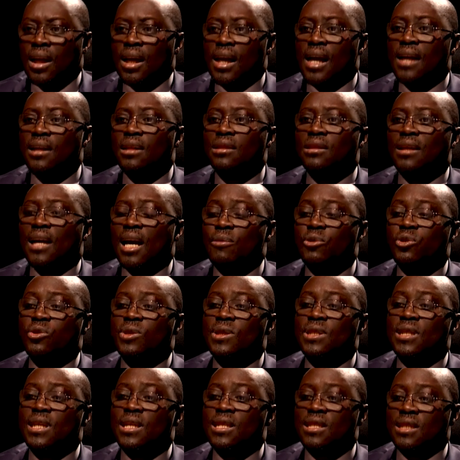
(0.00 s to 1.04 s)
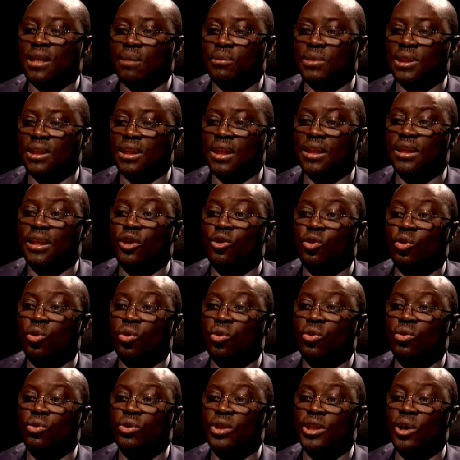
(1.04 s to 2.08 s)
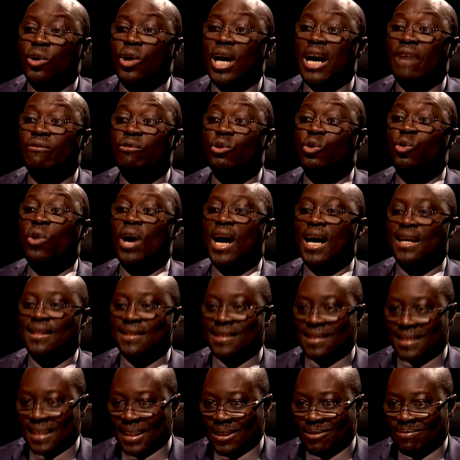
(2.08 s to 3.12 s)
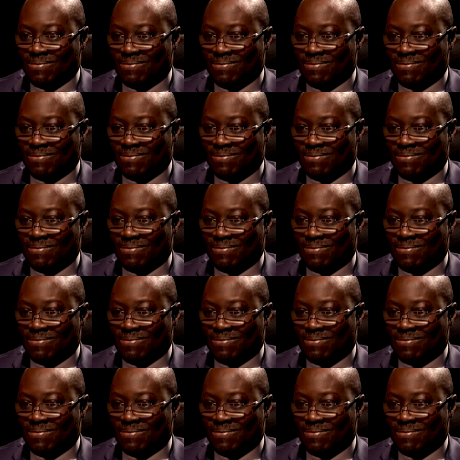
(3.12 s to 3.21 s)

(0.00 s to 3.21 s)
Anytime you say something and they know they'll have no answer,